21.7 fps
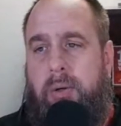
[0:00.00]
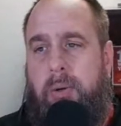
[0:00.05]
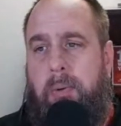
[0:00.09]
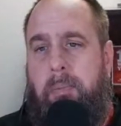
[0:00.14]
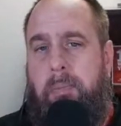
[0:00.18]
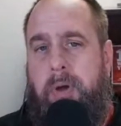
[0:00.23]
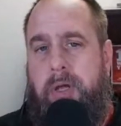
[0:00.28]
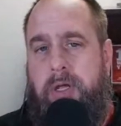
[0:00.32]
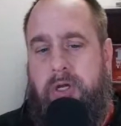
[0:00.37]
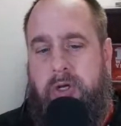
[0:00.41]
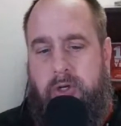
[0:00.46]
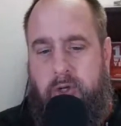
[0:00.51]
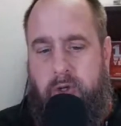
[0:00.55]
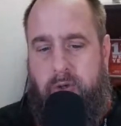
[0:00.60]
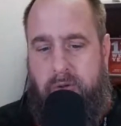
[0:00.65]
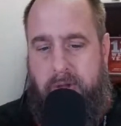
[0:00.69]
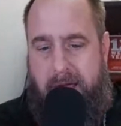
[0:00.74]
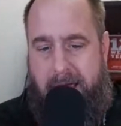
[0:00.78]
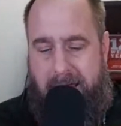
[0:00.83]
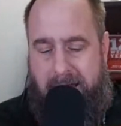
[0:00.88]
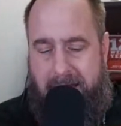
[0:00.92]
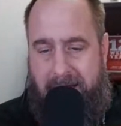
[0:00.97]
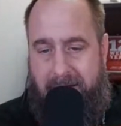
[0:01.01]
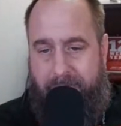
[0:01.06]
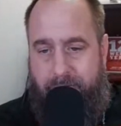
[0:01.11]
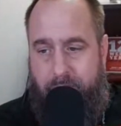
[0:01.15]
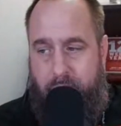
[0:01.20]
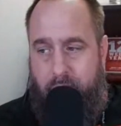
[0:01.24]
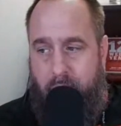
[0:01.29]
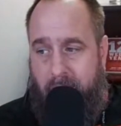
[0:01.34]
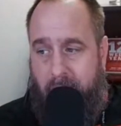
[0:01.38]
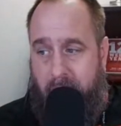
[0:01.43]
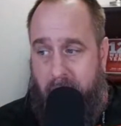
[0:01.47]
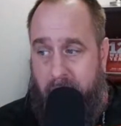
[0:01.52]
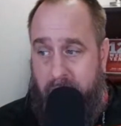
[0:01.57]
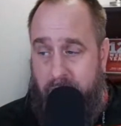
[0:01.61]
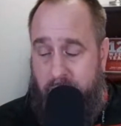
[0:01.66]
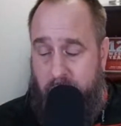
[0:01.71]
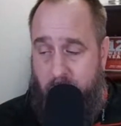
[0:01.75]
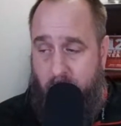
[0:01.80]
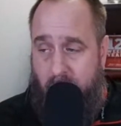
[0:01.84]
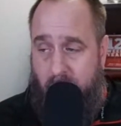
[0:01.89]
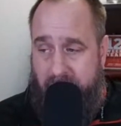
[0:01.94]
But you can do that. And if you are going to
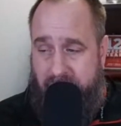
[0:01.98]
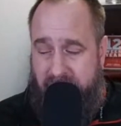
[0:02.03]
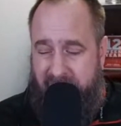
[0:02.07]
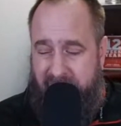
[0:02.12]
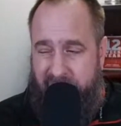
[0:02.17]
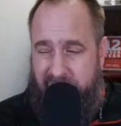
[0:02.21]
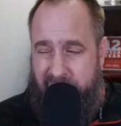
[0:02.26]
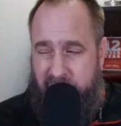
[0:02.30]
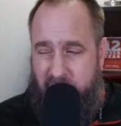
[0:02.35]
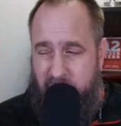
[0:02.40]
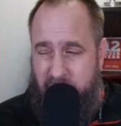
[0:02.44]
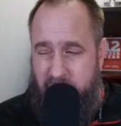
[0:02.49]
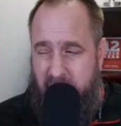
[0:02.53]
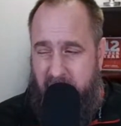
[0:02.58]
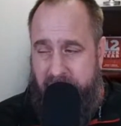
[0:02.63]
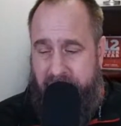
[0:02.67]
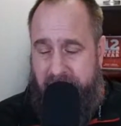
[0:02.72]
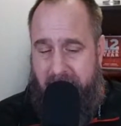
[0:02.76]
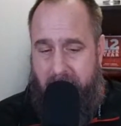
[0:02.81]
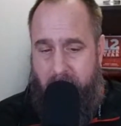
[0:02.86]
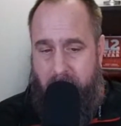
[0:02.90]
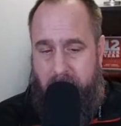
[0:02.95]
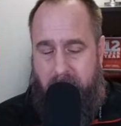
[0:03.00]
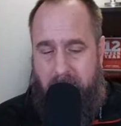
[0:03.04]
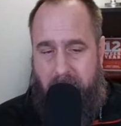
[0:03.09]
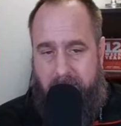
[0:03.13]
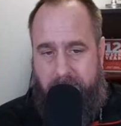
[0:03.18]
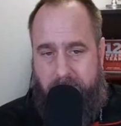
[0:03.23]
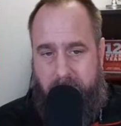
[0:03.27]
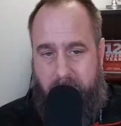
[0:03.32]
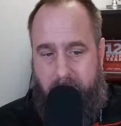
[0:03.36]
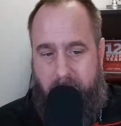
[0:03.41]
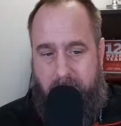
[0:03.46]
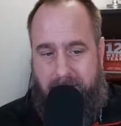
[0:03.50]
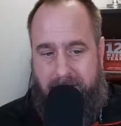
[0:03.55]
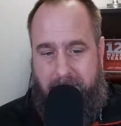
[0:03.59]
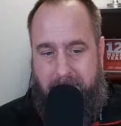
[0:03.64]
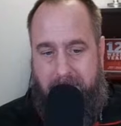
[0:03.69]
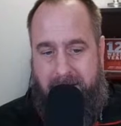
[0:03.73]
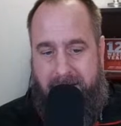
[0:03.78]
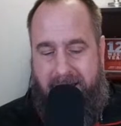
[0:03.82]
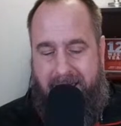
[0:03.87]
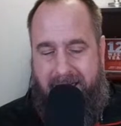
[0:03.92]
do once every 2 months, I would also
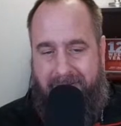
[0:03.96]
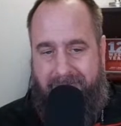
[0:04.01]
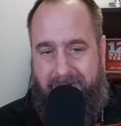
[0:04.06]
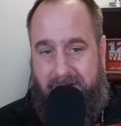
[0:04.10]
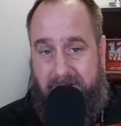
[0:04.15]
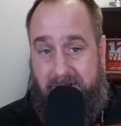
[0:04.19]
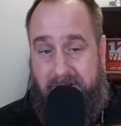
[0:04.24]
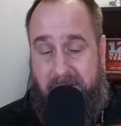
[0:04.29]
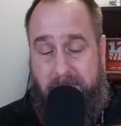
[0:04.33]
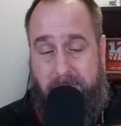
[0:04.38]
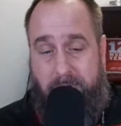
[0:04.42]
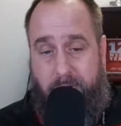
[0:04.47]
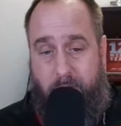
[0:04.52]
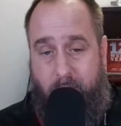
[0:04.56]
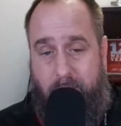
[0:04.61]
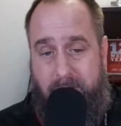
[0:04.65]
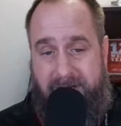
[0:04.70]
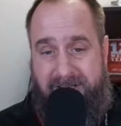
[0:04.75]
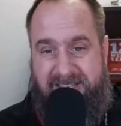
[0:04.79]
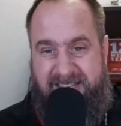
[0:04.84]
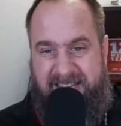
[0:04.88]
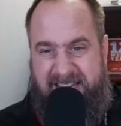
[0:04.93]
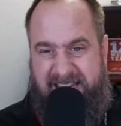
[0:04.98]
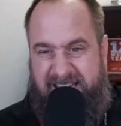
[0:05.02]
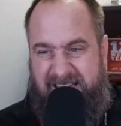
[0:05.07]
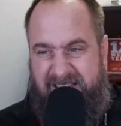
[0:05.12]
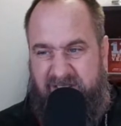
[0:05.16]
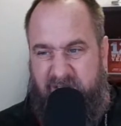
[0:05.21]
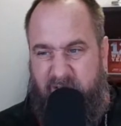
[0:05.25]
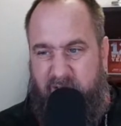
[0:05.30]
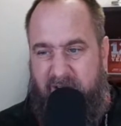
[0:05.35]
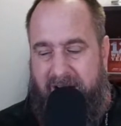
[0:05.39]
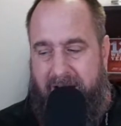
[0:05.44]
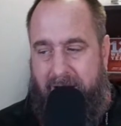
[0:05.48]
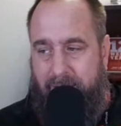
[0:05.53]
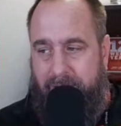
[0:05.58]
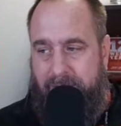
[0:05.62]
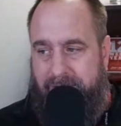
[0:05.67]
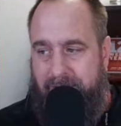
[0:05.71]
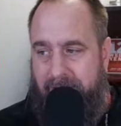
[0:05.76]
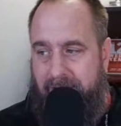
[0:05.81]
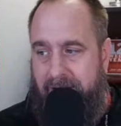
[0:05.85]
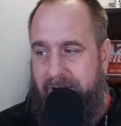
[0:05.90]
recommend having some sort of teaser
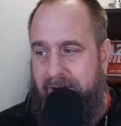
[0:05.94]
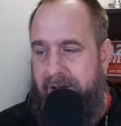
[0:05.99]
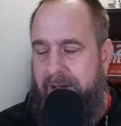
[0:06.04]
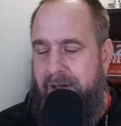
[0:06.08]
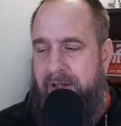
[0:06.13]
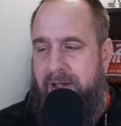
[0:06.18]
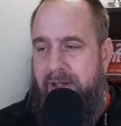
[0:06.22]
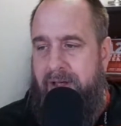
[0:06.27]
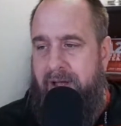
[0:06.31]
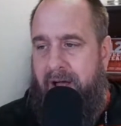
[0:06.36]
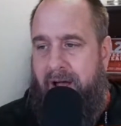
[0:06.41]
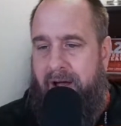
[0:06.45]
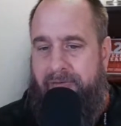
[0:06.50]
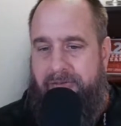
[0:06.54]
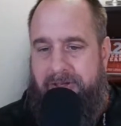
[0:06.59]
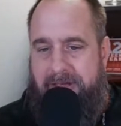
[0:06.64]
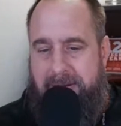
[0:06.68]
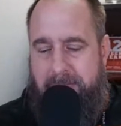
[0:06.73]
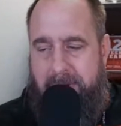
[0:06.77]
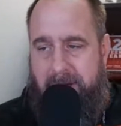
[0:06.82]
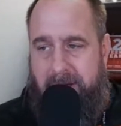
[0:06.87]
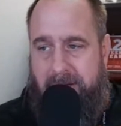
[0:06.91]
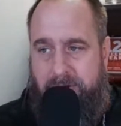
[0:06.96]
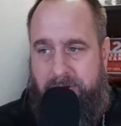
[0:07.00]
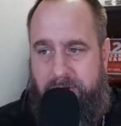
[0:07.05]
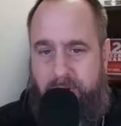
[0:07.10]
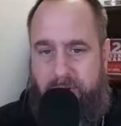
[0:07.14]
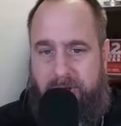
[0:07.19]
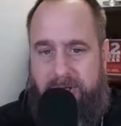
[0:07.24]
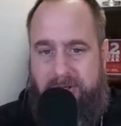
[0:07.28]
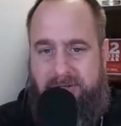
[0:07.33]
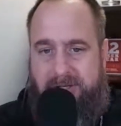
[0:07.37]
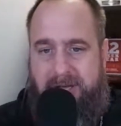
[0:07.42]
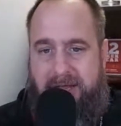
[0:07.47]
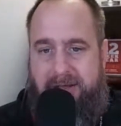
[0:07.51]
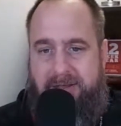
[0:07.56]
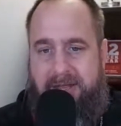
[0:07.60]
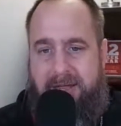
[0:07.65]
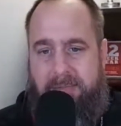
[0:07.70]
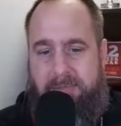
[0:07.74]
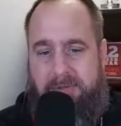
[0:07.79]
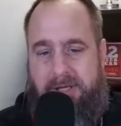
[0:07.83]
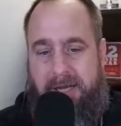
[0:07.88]
out there of emails you can send
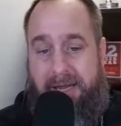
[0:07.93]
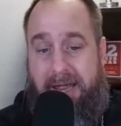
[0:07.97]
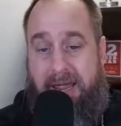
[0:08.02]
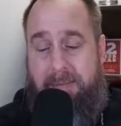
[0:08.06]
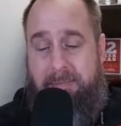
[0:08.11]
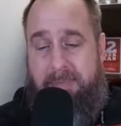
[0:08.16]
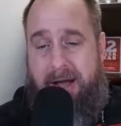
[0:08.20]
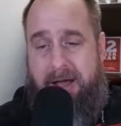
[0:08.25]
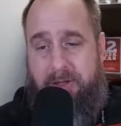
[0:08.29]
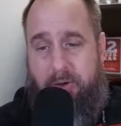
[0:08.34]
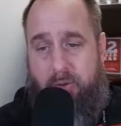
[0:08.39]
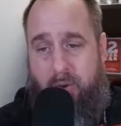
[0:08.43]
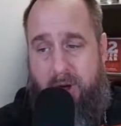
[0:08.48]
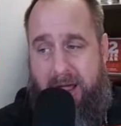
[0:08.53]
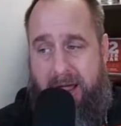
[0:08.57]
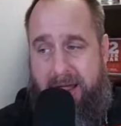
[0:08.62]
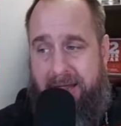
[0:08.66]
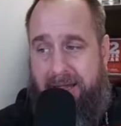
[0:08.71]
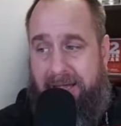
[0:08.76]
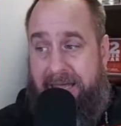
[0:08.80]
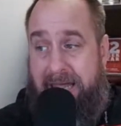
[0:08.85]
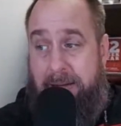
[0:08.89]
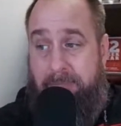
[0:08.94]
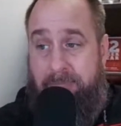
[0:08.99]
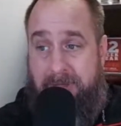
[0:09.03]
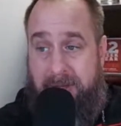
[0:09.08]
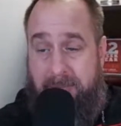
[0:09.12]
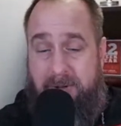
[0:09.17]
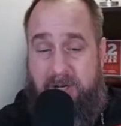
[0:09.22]
them saying, "Hey, by the way," and keep them